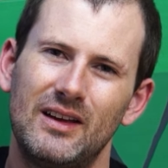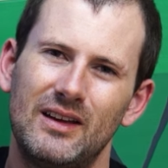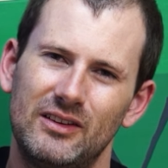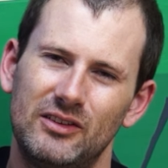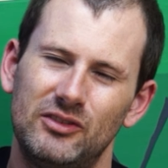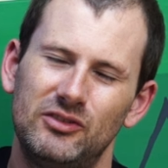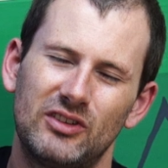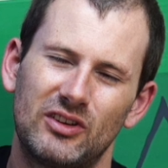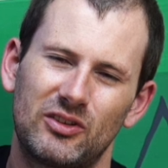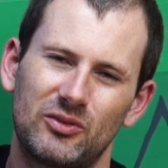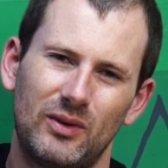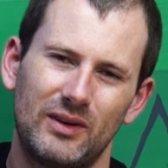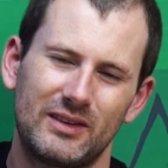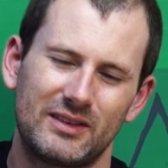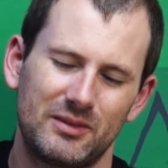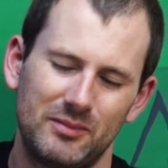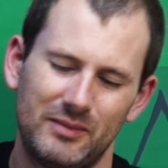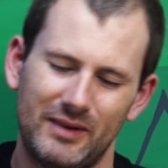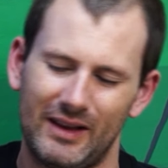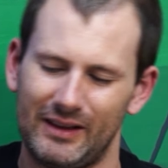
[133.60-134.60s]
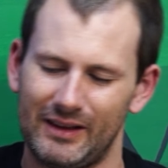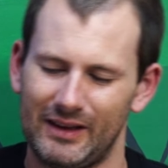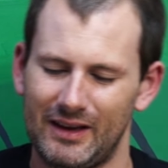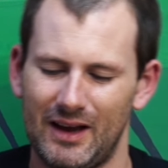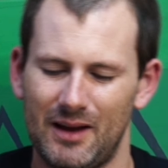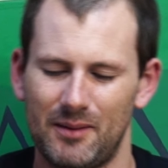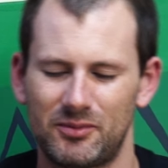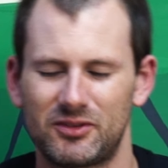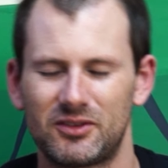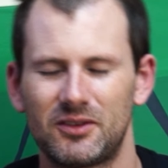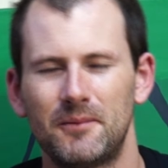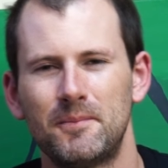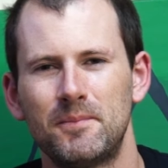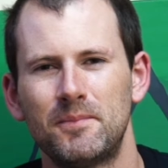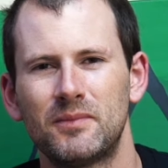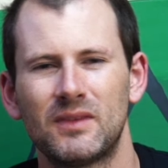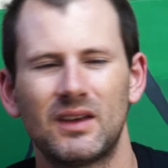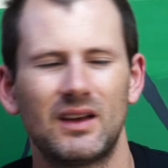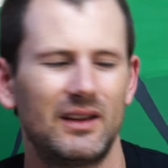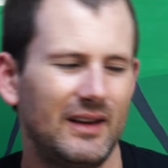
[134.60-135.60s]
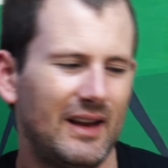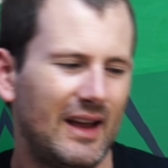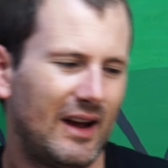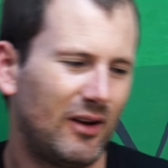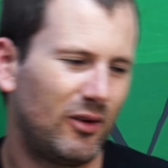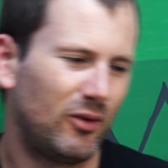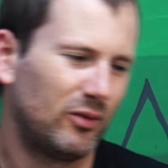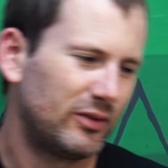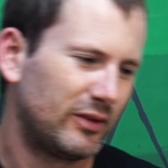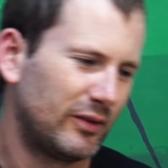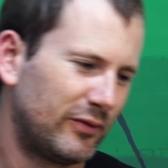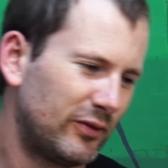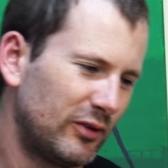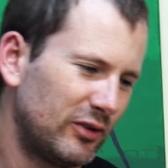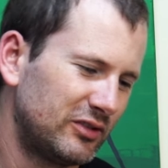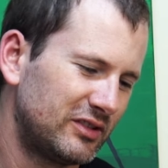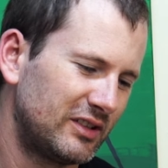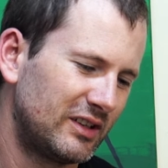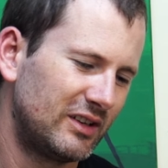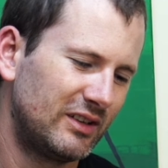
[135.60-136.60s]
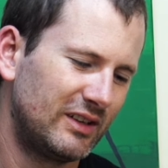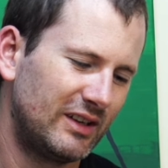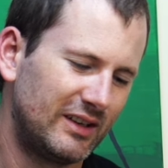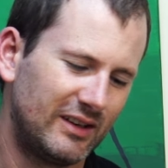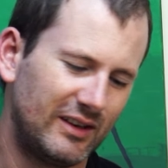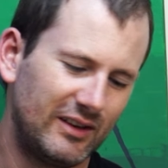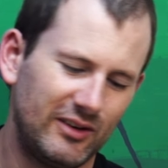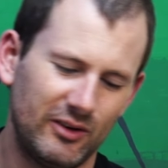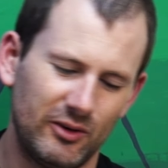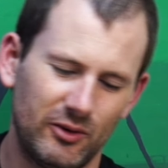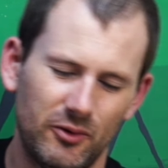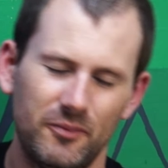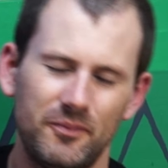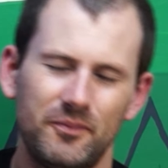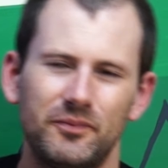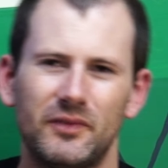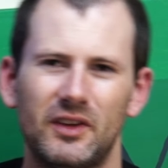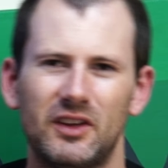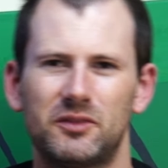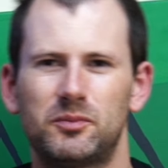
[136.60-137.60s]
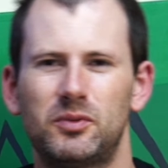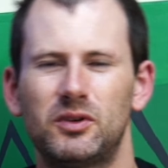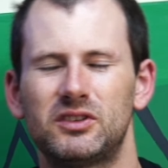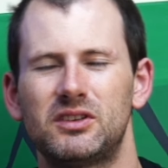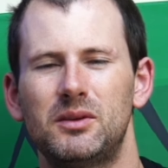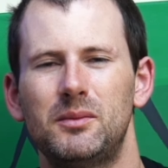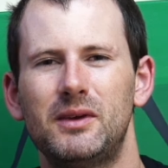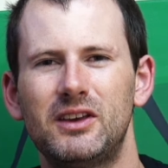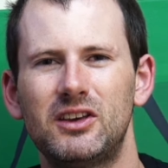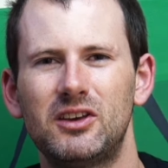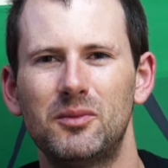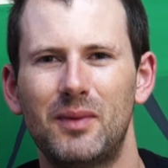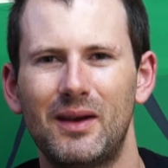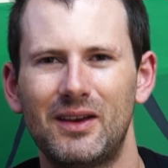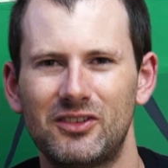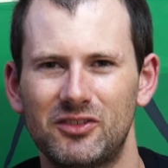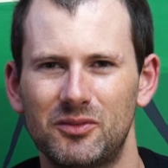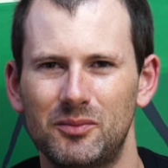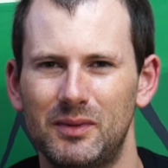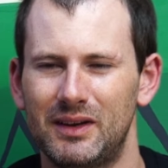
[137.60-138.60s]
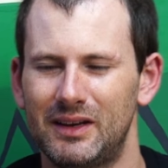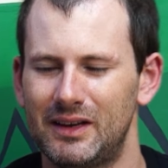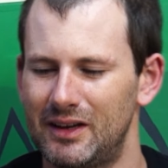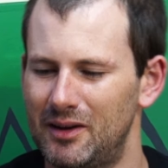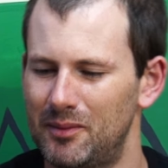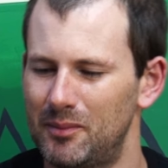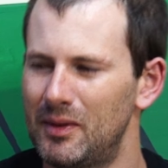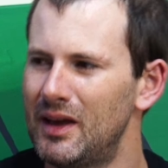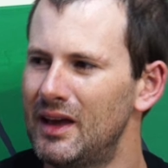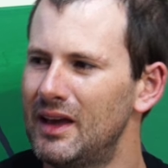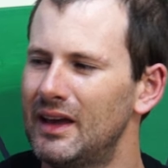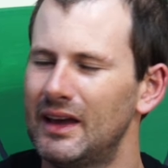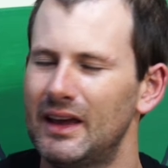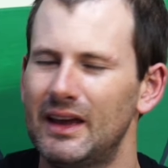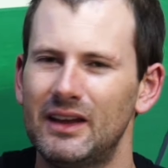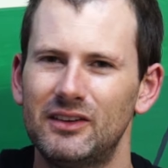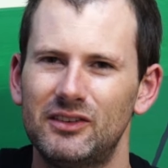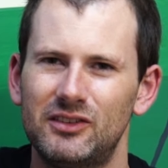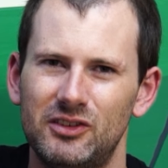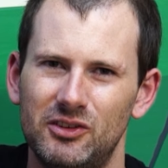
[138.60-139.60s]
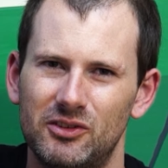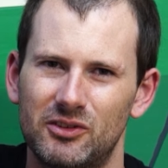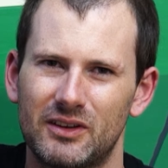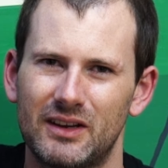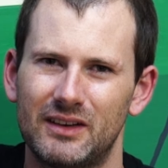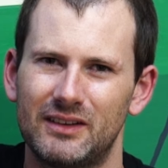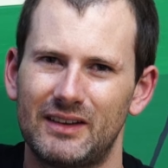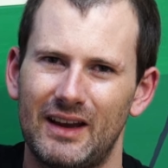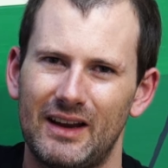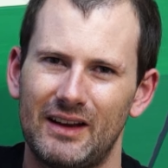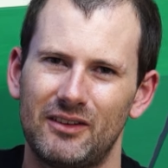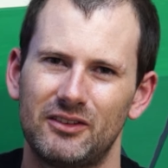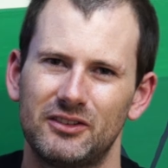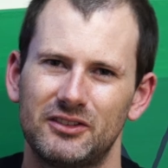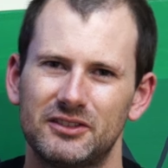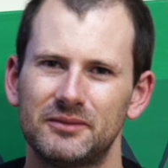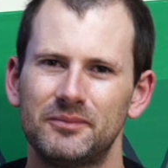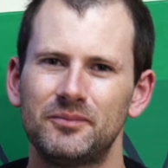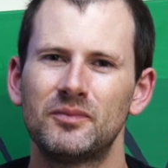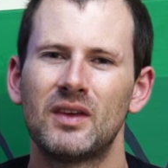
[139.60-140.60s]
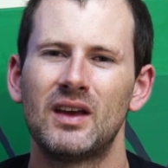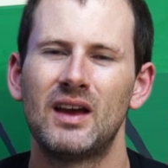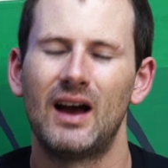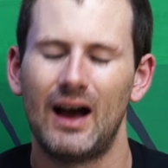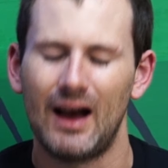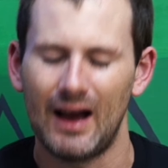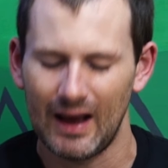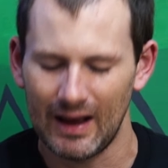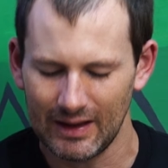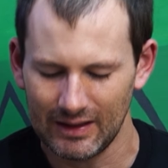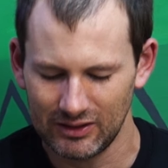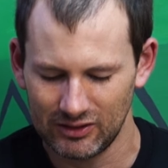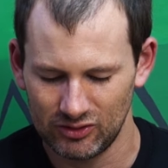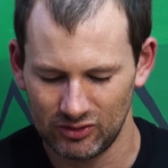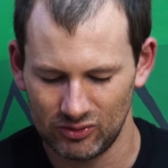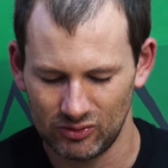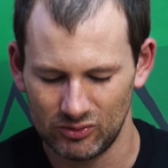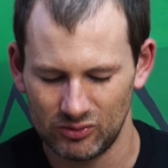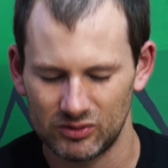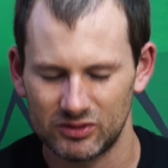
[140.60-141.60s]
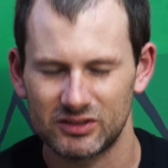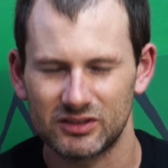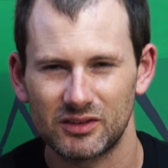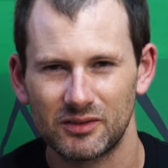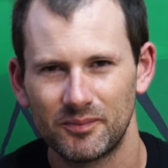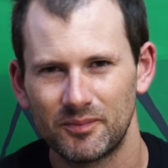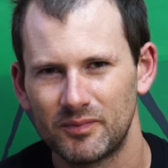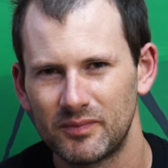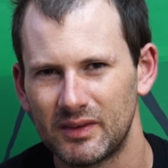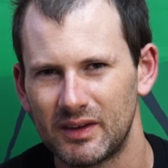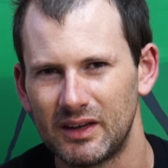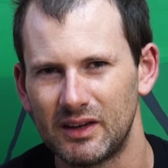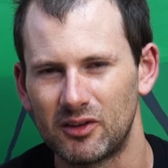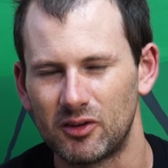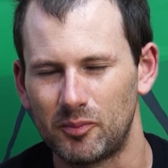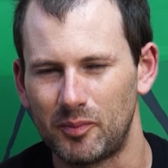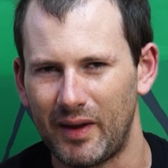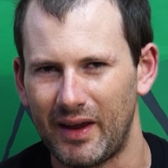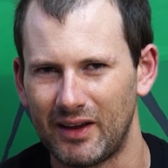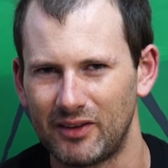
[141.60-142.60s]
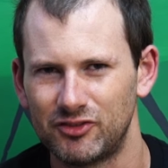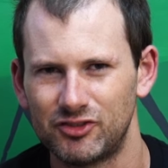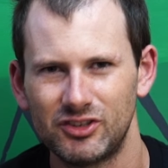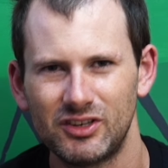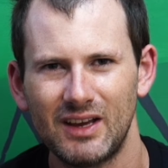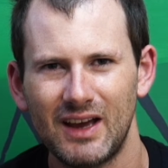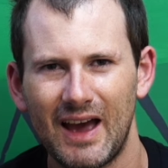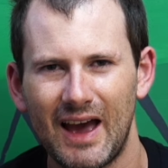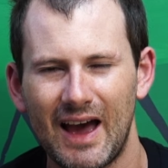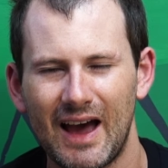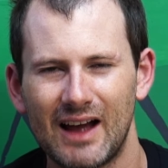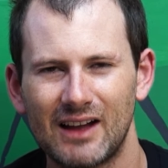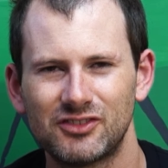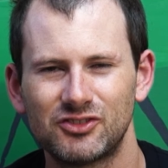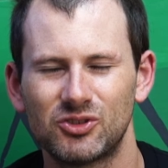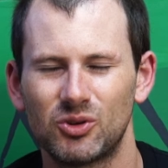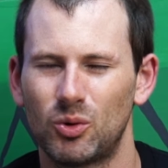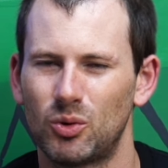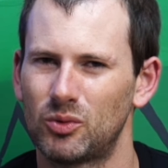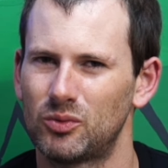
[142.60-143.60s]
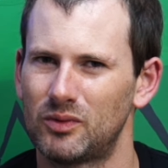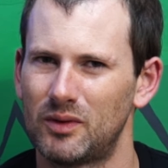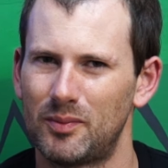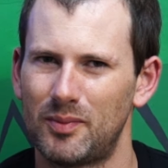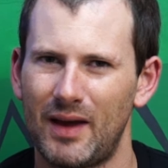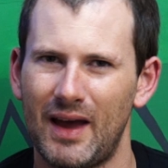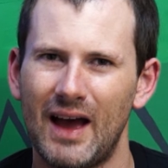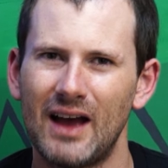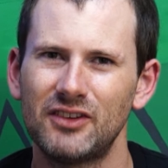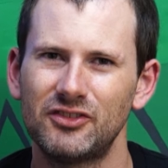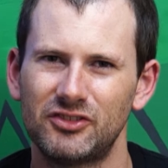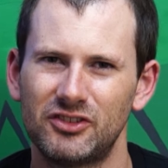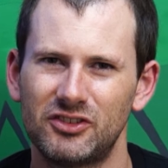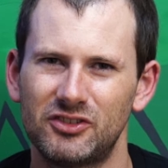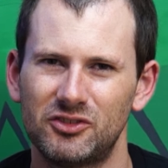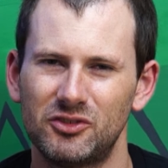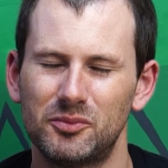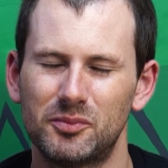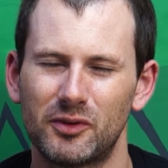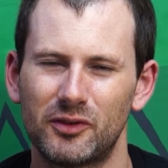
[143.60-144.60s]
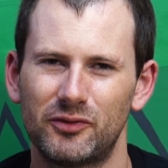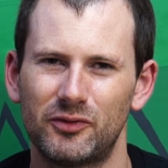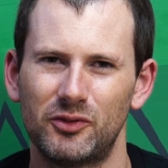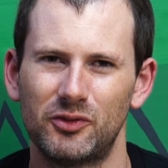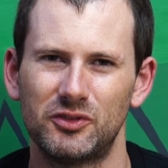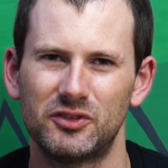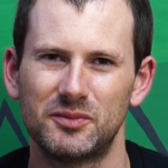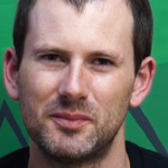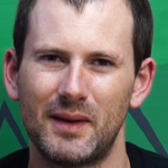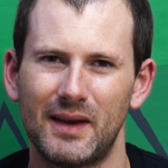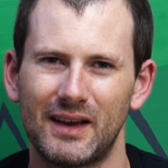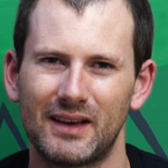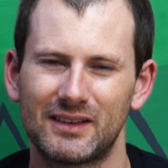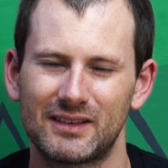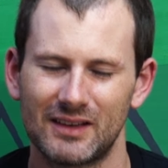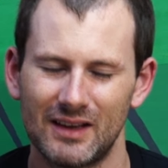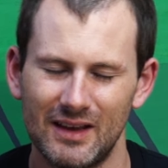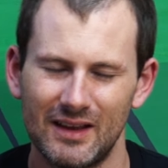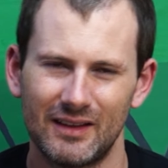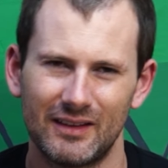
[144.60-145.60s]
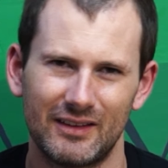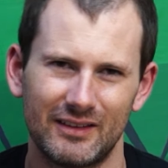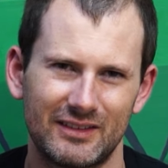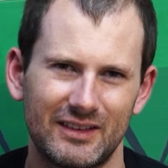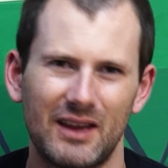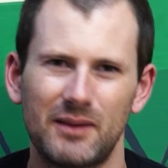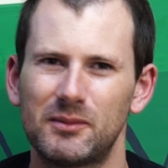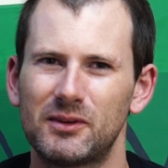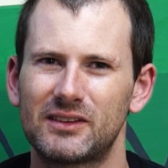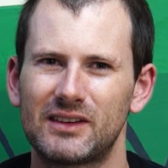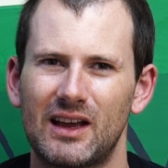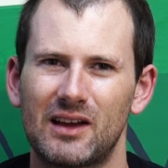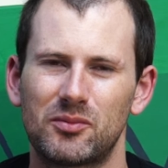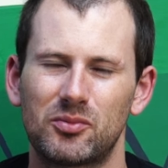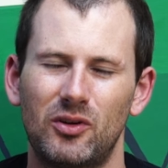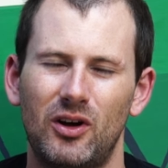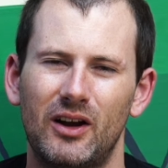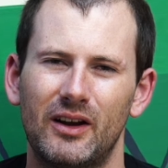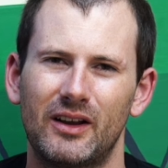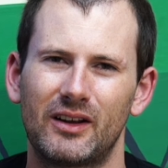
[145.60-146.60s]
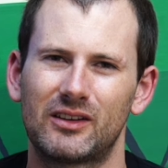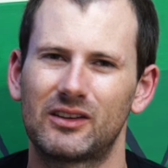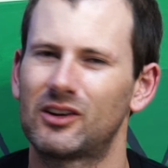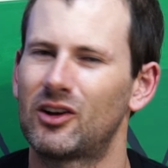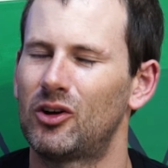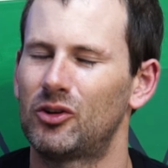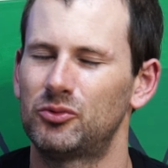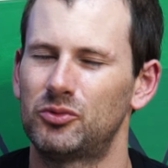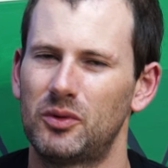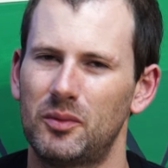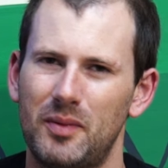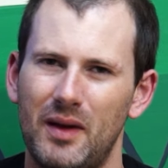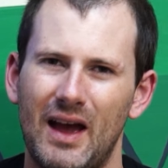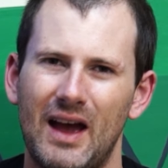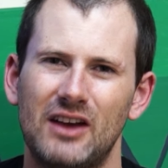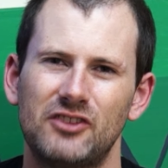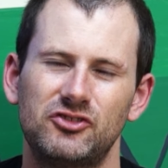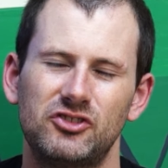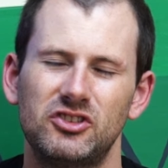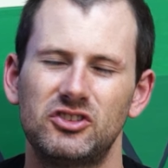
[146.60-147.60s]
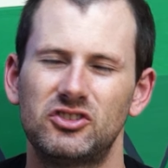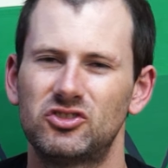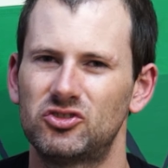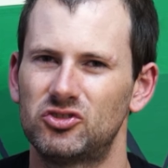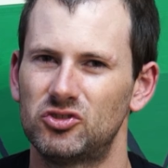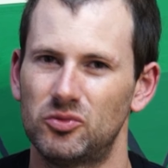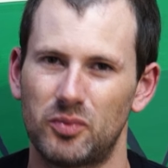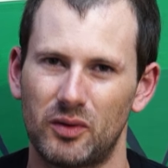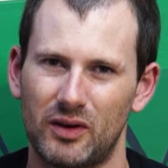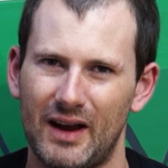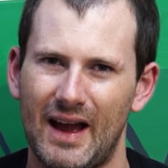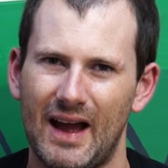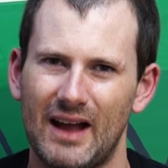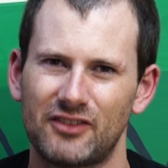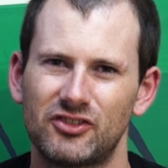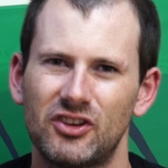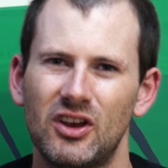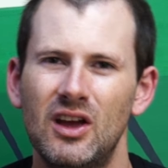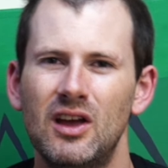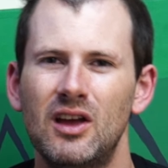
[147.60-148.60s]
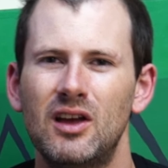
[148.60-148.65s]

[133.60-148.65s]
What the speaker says: You just want some deli cups. Now, the first thing you need to do is put some incubation medium into your containers. I use either Pangea Hatch or Repashy Superfoods makes the same exact product called Repashy Super Hatch.